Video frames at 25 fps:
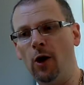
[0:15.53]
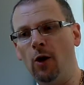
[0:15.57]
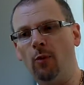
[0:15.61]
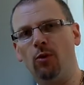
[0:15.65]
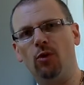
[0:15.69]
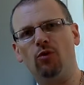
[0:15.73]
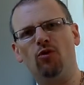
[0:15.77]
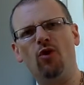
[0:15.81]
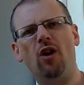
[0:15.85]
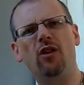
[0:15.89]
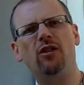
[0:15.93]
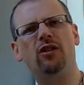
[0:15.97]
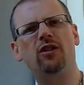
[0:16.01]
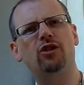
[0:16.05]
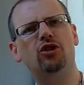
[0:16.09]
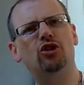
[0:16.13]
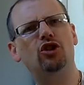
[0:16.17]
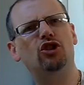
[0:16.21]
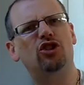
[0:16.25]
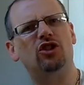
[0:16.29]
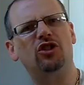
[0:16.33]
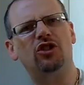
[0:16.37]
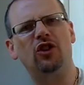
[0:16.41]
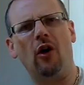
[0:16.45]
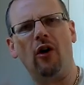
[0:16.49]
But rather than
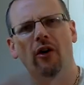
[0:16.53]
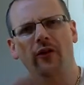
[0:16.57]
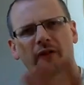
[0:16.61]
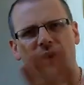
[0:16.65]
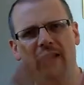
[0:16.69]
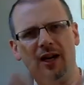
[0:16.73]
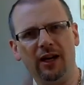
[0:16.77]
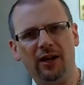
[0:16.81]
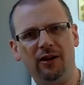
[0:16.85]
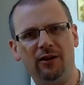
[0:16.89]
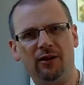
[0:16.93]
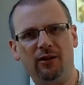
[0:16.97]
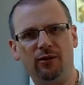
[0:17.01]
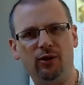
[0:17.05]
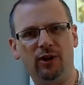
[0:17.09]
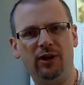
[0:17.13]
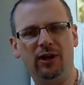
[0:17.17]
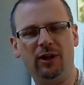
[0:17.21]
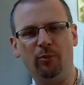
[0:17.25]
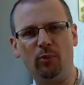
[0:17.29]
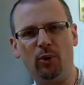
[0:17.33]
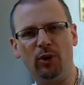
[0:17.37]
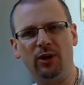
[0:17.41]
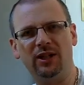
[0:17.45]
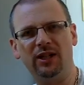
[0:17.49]
just diving in and
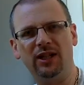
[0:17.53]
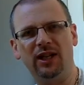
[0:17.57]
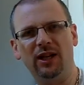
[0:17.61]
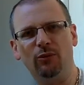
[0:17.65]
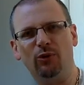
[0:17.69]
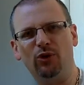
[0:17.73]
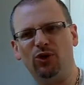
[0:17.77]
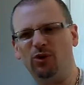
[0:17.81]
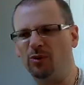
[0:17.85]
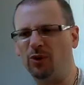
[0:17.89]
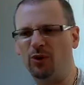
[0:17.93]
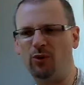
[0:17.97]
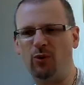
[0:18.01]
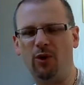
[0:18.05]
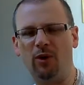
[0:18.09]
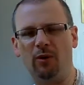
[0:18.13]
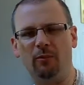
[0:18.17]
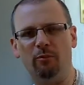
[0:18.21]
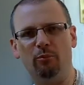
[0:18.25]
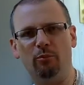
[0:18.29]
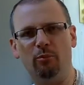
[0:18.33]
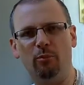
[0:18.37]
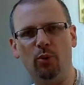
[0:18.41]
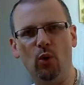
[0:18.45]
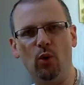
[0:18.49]
3D printing it, which would be quite a
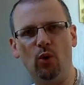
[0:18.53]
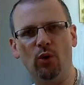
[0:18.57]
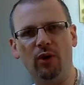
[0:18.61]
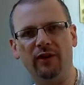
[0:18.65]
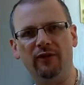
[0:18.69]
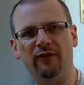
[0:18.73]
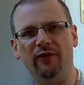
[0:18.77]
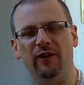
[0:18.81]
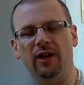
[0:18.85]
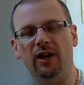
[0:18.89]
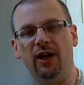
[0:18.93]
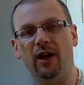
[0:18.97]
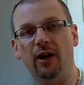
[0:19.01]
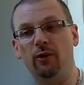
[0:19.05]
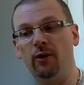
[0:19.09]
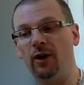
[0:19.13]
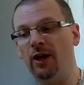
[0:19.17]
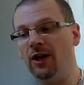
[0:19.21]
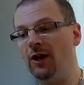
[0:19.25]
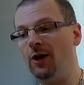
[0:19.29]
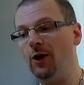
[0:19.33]
boring video,